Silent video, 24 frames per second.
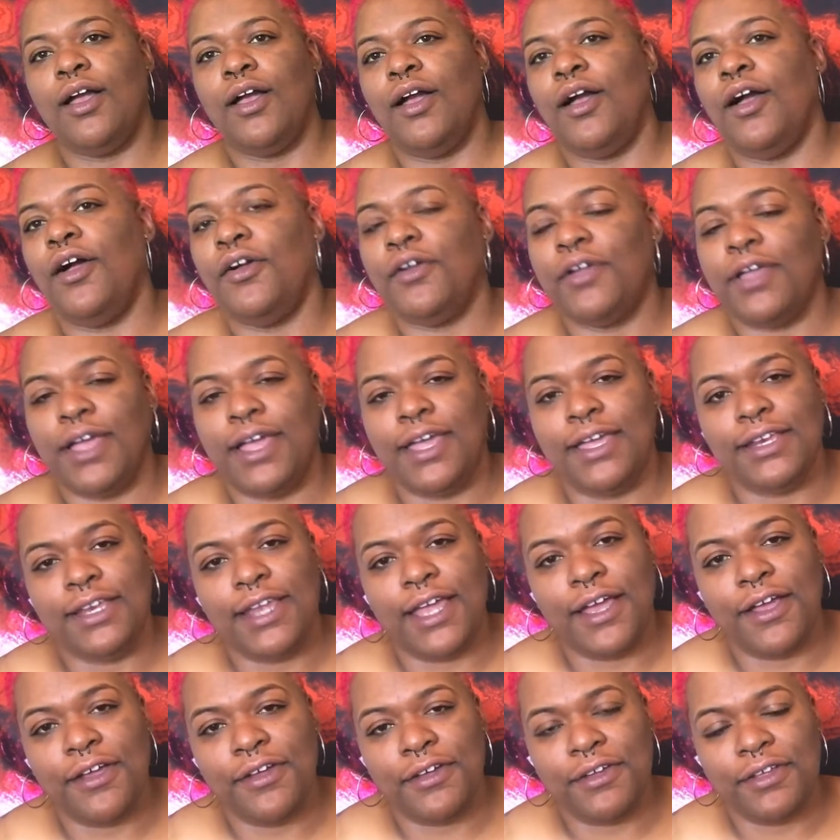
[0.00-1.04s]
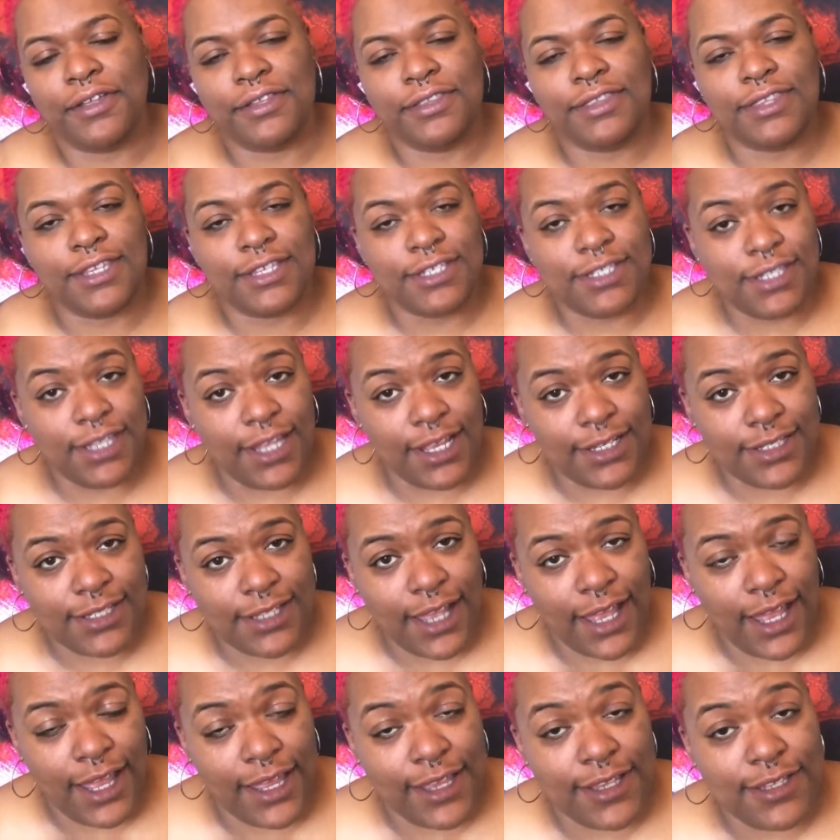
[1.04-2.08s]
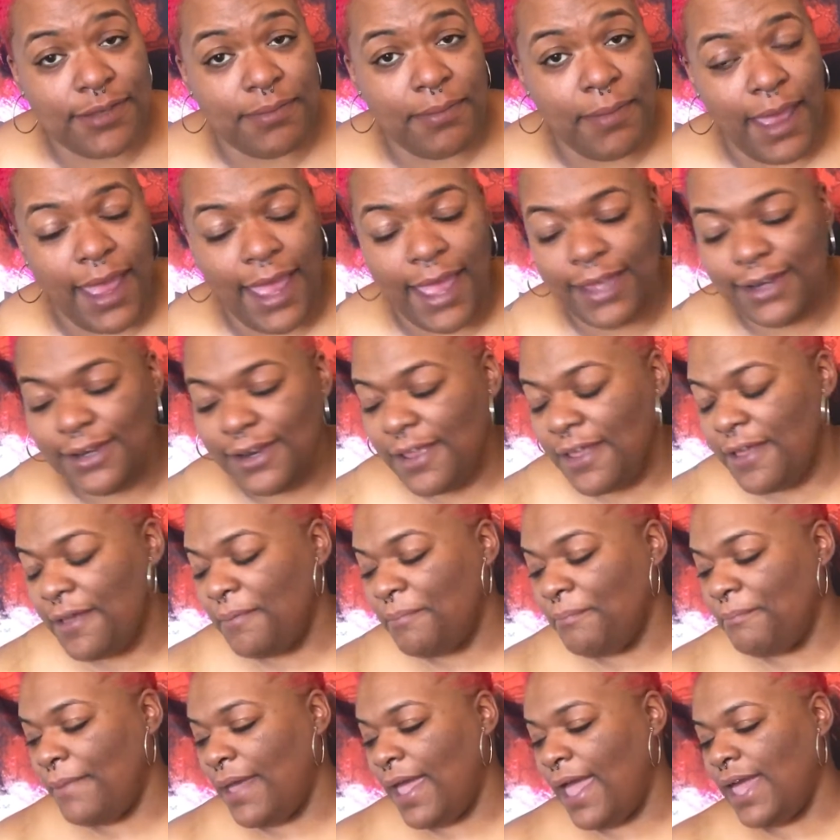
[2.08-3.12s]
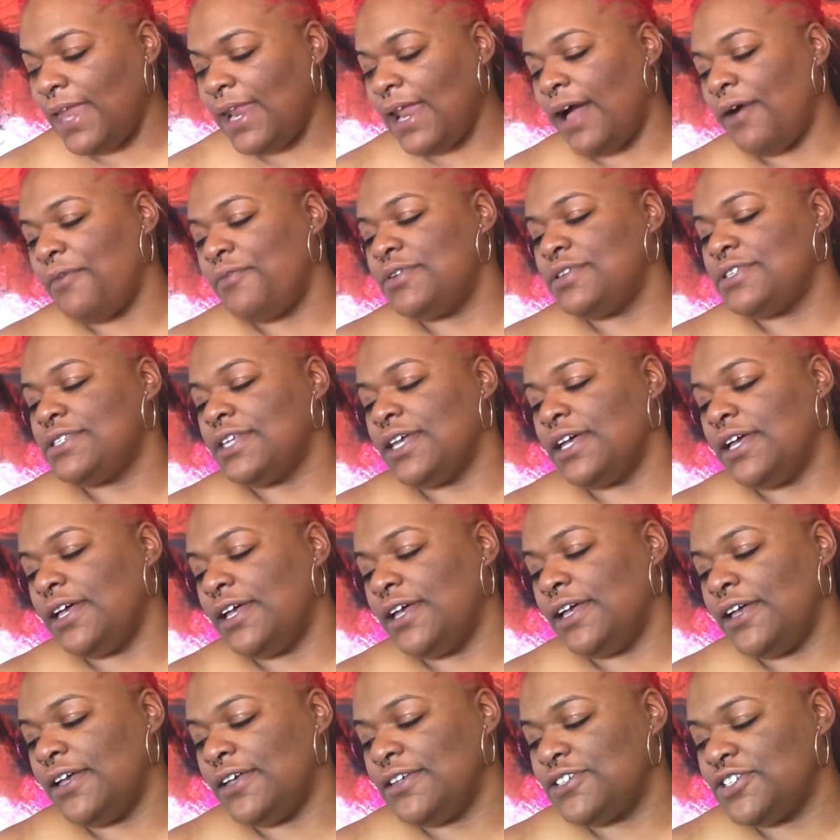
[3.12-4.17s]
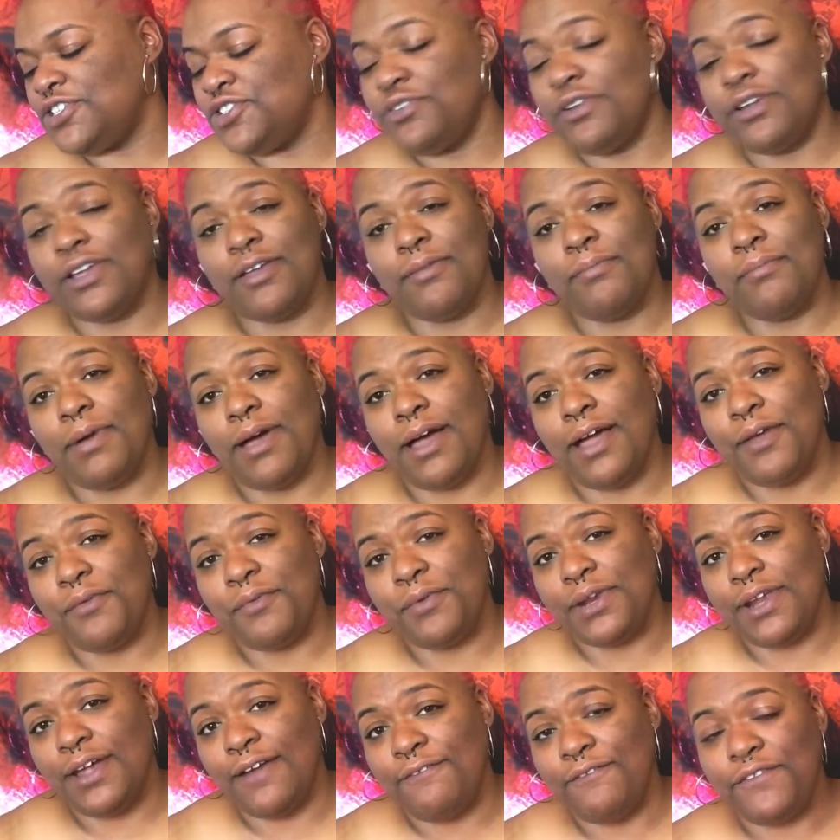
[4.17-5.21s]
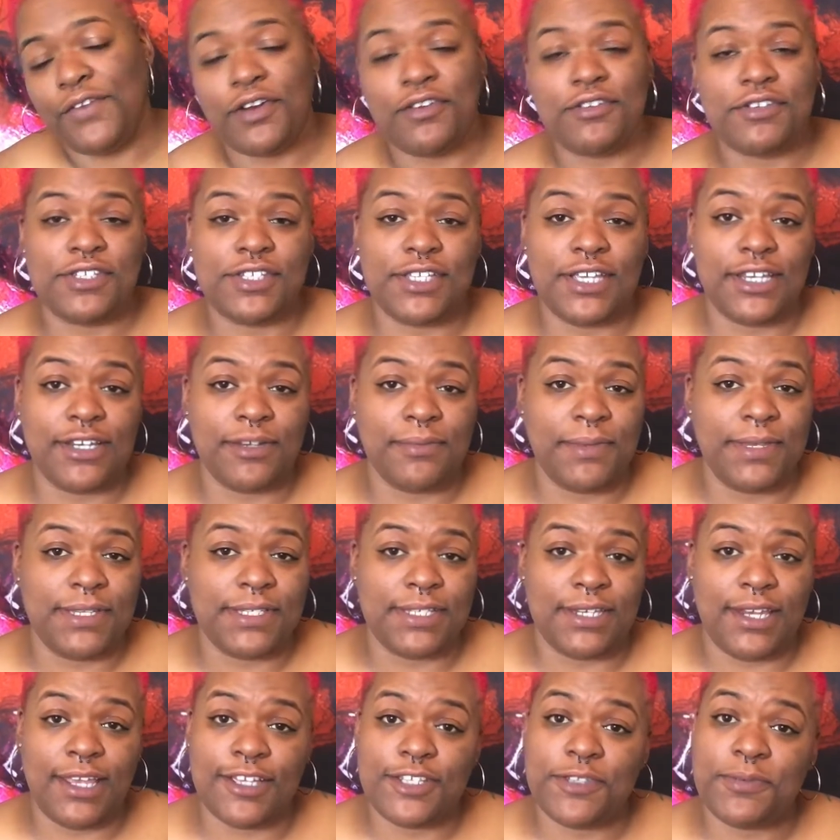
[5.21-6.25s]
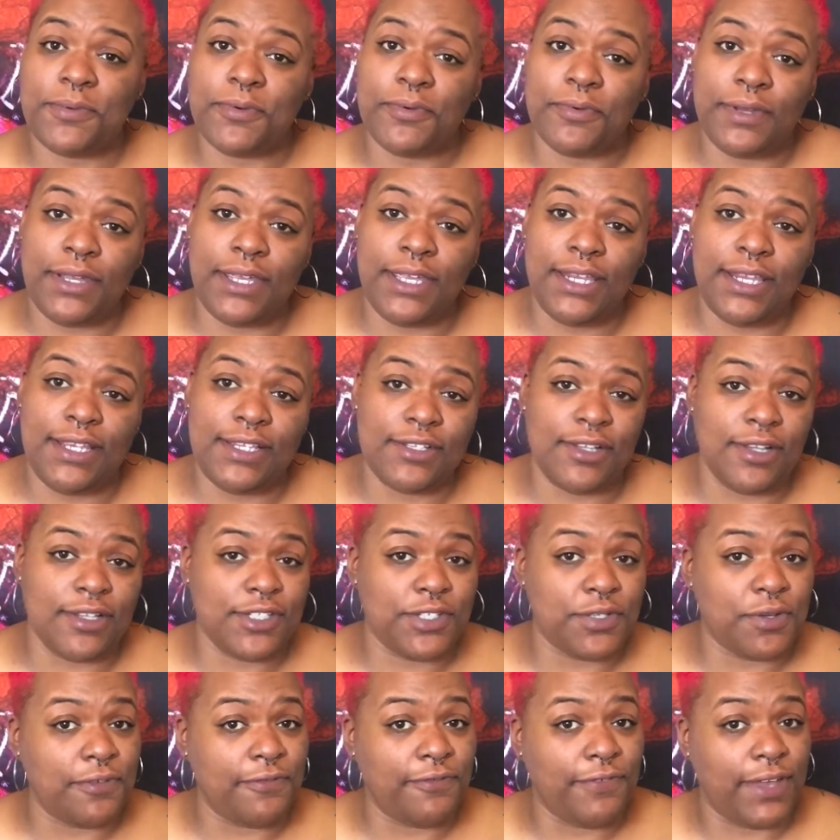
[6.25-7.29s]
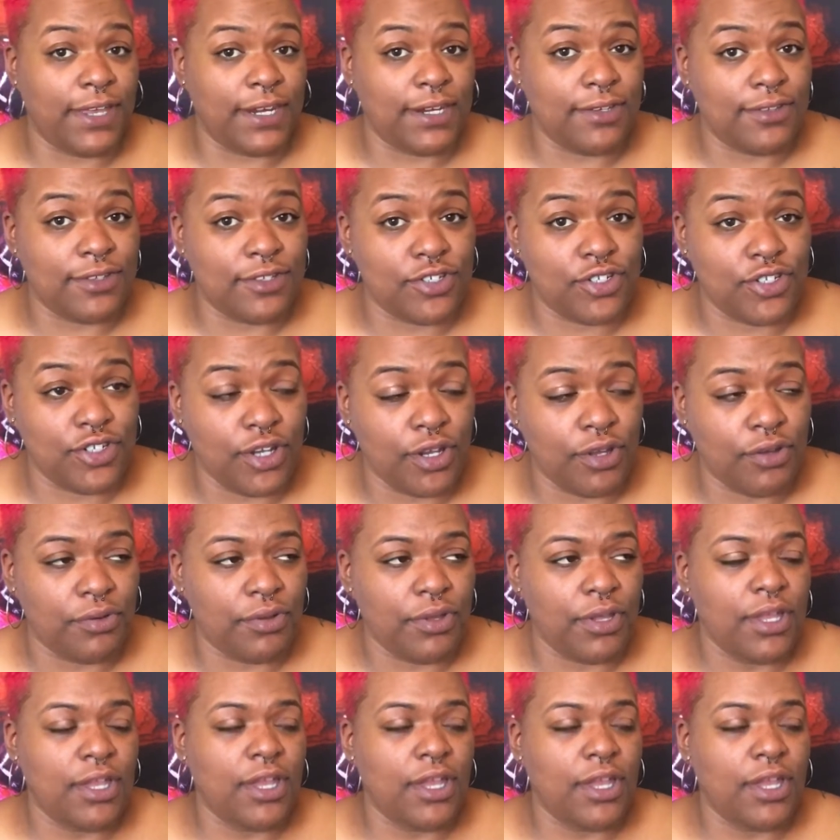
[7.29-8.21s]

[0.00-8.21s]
Okay, now this next guy is Matt. Matt, I was stricken by when I first seen him. He's an ex-Marine. He's also a fan of the show.